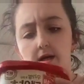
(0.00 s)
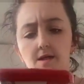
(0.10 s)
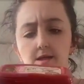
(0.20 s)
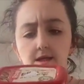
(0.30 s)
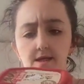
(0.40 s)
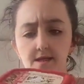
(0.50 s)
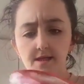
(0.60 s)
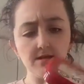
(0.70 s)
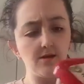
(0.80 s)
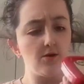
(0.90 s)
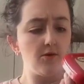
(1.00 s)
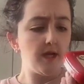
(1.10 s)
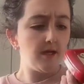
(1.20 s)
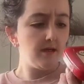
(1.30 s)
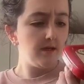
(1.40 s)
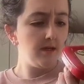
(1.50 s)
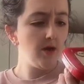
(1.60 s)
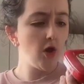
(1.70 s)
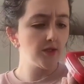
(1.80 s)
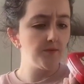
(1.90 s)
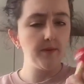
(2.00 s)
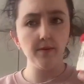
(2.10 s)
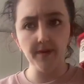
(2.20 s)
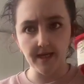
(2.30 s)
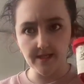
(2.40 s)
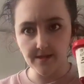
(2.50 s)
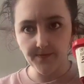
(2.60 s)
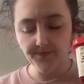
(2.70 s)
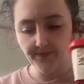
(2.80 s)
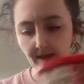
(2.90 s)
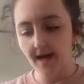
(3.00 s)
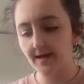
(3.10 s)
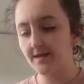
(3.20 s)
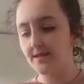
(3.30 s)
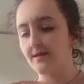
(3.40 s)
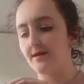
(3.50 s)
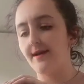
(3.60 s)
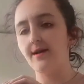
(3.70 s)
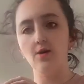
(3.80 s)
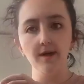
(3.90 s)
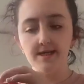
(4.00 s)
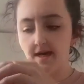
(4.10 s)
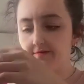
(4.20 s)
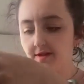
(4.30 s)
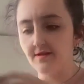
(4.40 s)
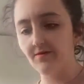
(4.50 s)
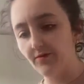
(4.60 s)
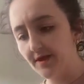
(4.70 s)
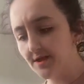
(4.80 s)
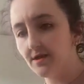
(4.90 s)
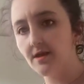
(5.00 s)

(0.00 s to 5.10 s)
This is Korean hot pepper paste, and I always have it in the fridge.